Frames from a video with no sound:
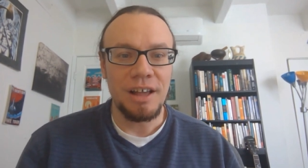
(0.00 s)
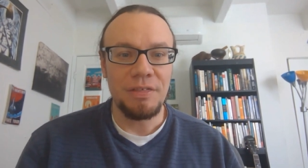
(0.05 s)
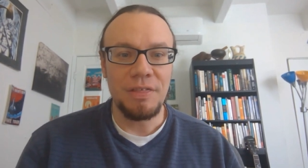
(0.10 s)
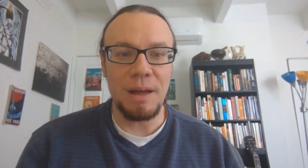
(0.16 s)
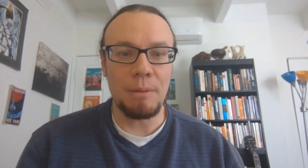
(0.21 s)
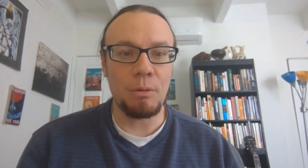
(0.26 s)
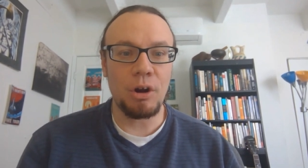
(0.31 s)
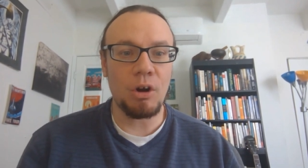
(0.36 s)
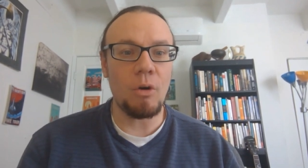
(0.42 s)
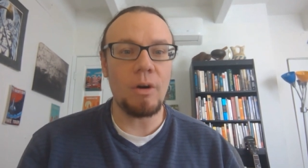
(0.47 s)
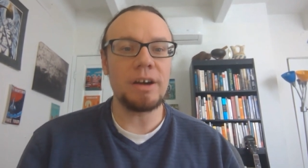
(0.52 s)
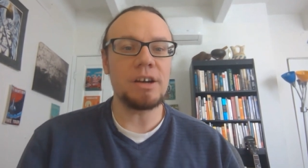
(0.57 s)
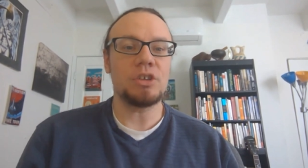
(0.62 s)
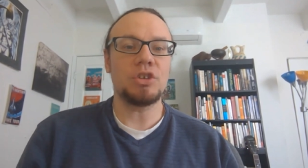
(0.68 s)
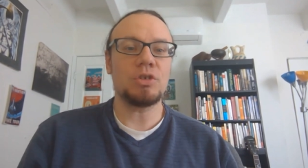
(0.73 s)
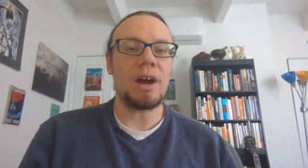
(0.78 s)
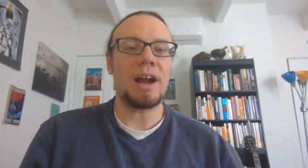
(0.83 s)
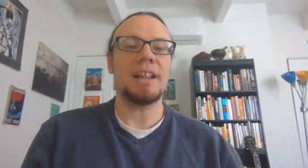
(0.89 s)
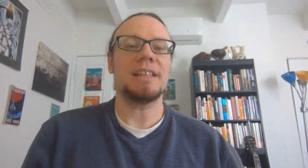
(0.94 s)
then we're going
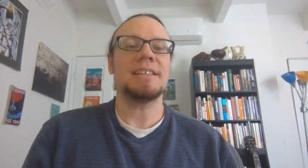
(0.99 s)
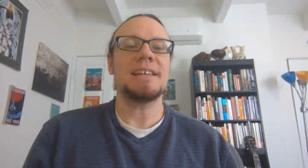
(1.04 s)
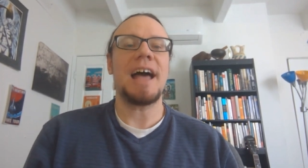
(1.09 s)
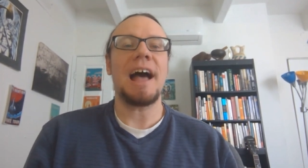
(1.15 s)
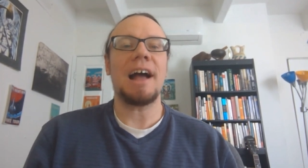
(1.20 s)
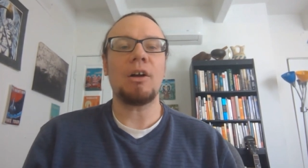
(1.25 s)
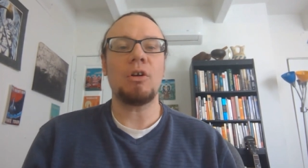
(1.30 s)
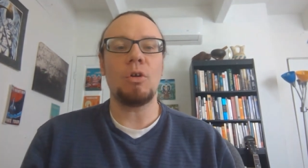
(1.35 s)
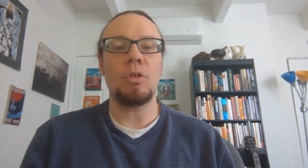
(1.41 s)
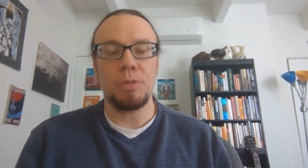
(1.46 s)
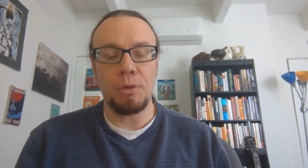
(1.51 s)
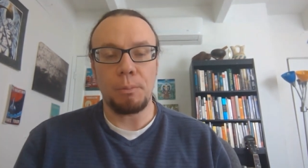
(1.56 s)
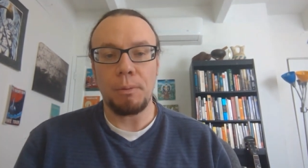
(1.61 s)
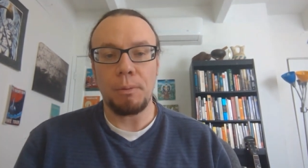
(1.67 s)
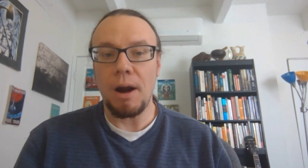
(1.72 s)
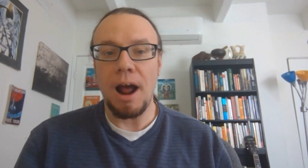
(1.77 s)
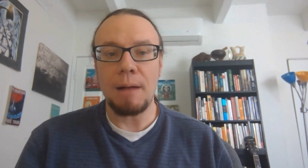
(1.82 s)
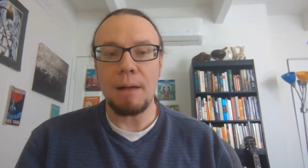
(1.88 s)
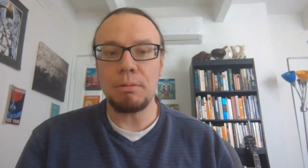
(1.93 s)
to try to tackle the
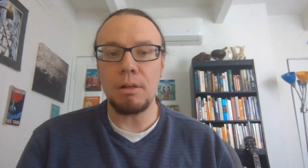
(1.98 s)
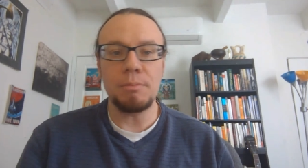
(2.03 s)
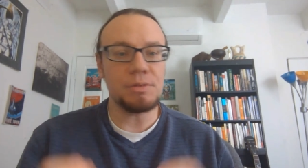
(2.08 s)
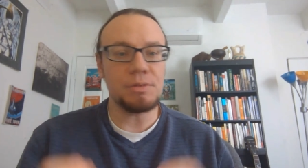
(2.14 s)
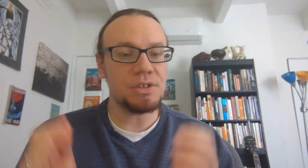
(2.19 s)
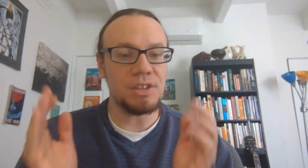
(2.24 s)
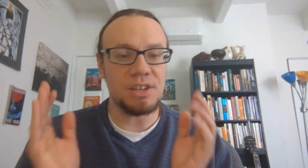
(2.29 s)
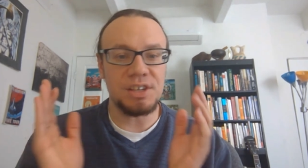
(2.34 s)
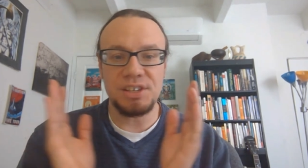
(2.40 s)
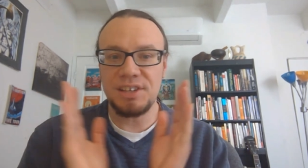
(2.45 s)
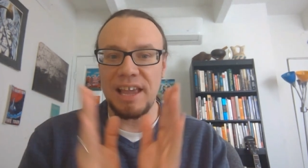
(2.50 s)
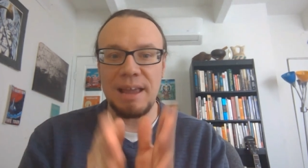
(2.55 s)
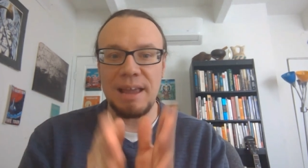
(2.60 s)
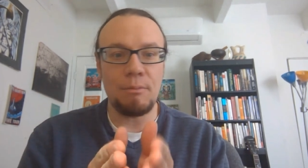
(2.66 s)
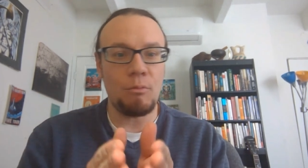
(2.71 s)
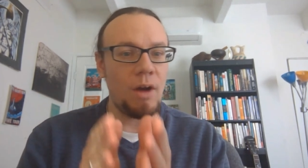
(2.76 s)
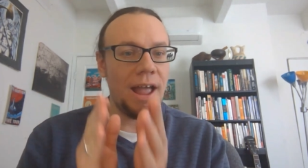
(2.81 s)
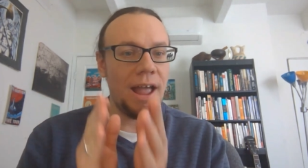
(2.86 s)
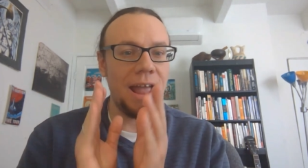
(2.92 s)
problems the
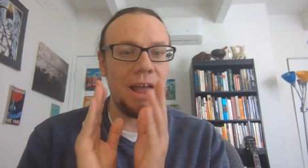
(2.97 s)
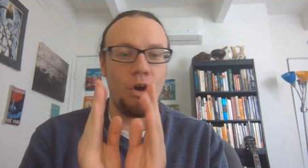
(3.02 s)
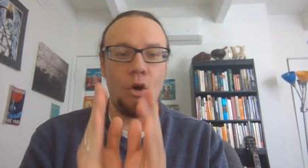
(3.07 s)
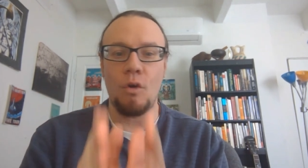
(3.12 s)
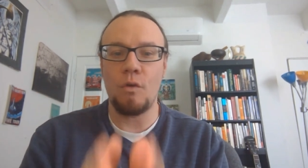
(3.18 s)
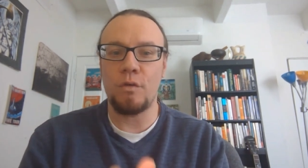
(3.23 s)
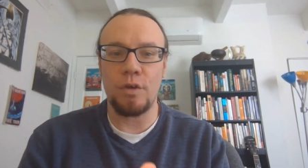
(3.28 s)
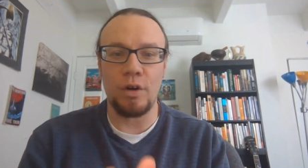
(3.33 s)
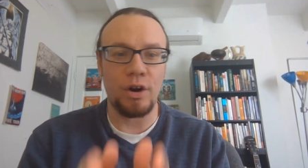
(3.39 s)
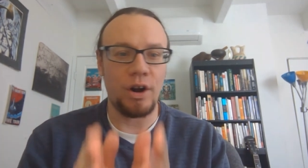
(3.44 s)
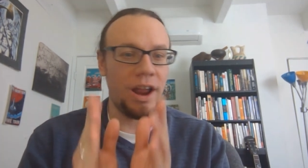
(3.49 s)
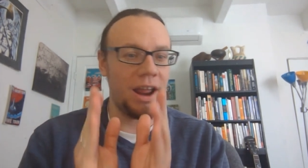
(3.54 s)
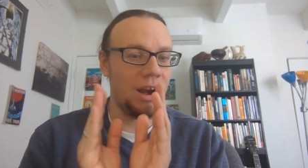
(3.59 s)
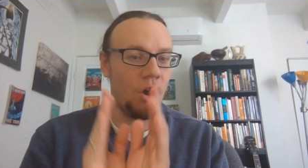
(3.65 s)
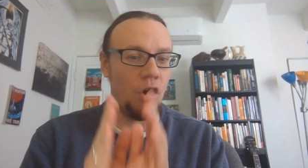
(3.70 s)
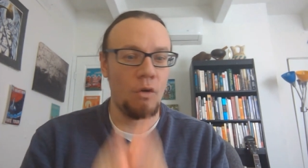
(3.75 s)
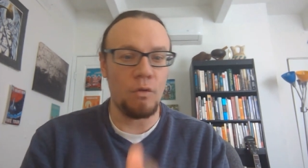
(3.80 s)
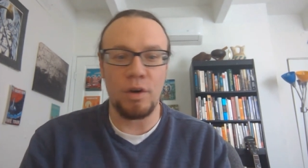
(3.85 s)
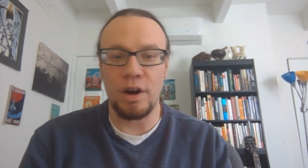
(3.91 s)
same way over
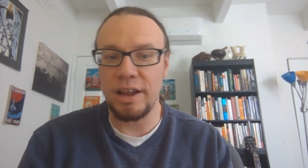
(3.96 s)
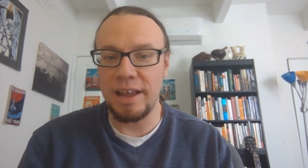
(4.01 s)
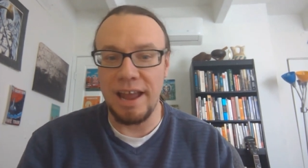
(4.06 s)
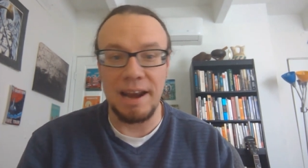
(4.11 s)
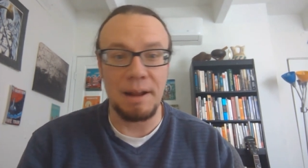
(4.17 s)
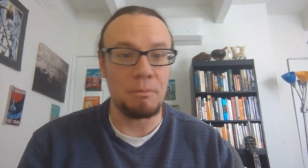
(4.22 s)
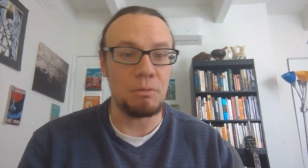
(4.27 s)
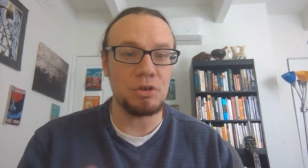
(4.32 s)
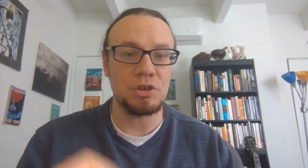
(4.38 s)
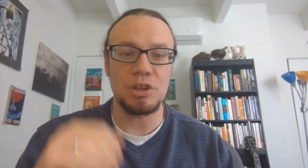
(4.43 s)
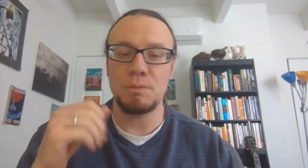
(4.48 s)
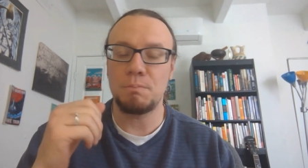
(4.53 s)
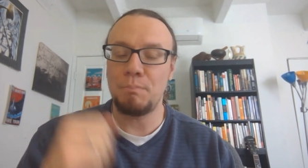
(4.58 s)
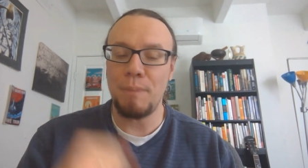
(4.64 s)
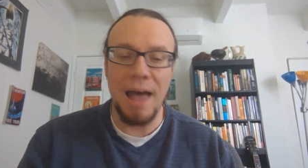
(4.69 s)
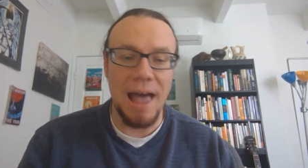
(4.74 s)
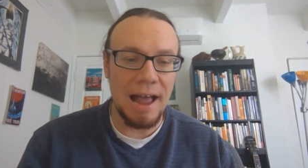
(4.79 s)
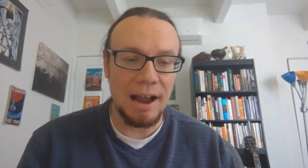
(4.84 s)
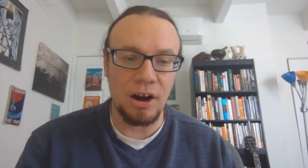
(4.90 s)
and over again, and we'll just
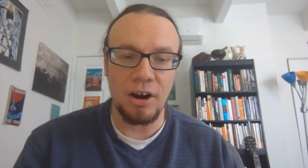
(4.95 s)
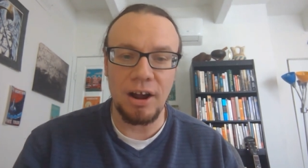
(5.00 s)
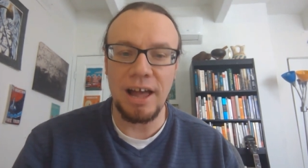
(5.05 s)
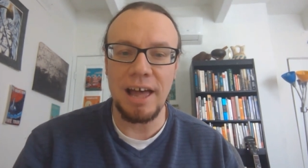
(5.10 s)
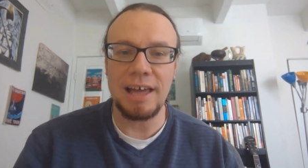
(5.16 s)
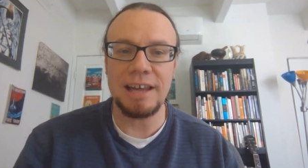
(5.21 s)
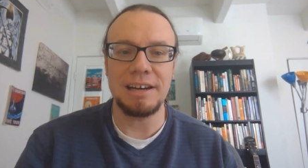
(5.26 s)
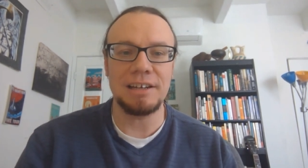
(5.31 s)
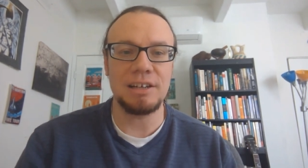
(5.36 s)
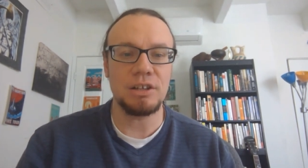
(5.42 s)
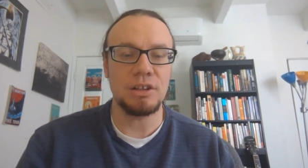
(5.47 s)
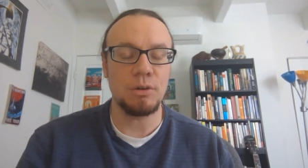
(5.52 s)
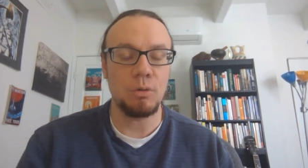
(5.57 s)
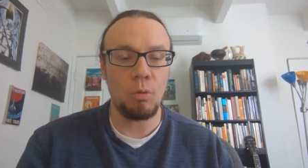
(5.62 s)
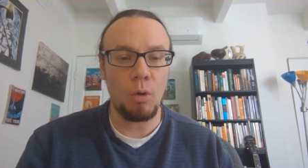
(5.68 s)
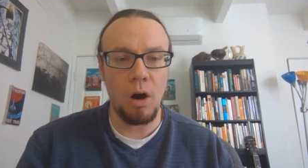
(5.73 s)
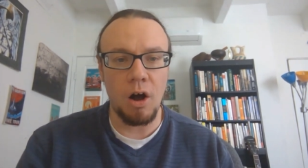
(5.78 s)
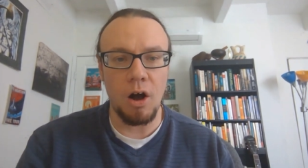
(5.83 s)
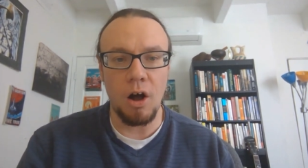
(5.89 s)
bang our head into the
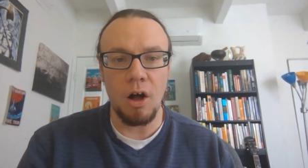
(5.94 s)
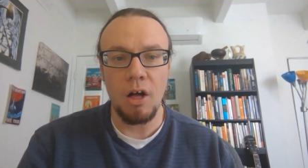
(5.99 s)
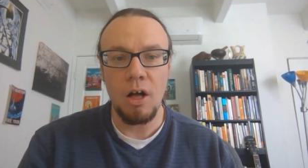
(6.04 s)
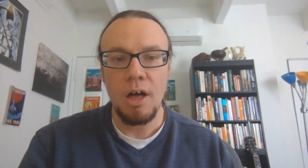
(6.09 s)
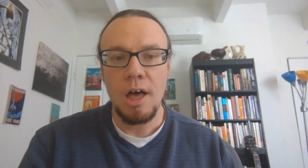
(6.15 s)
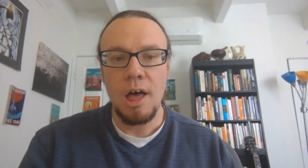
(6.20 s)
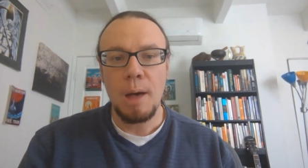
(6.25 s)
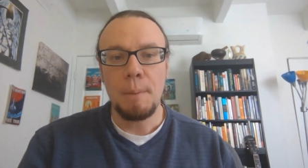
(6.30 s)
wall.